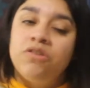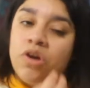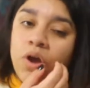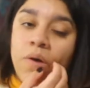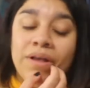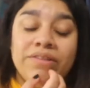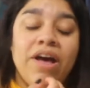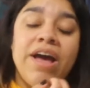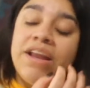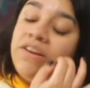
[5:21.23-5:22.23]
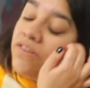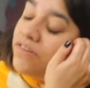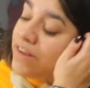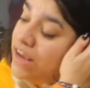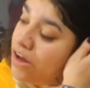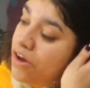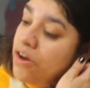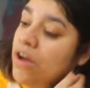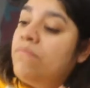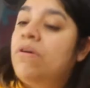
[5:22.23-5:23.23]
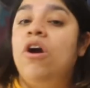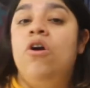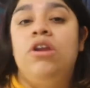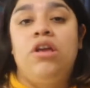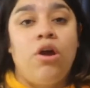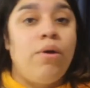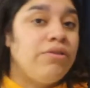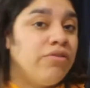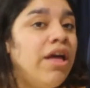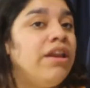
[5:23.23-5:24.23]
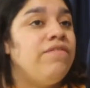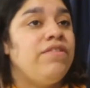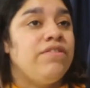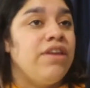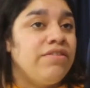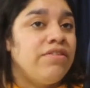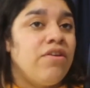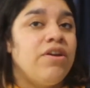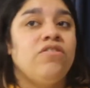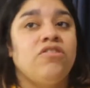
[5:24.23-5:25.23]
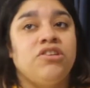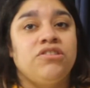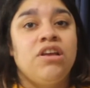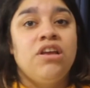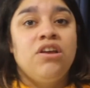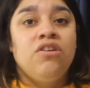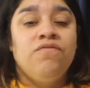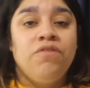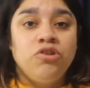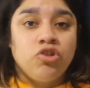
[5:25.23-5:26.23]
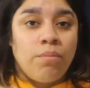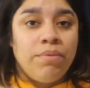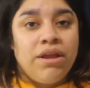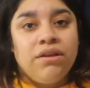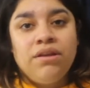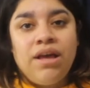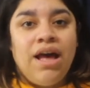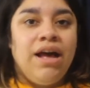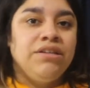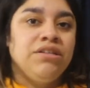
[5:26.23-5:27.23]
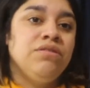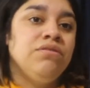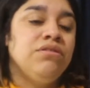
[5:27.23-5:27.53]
Don't go outside. Just stay at home. Only go outside if it's necessary, such as food shopping and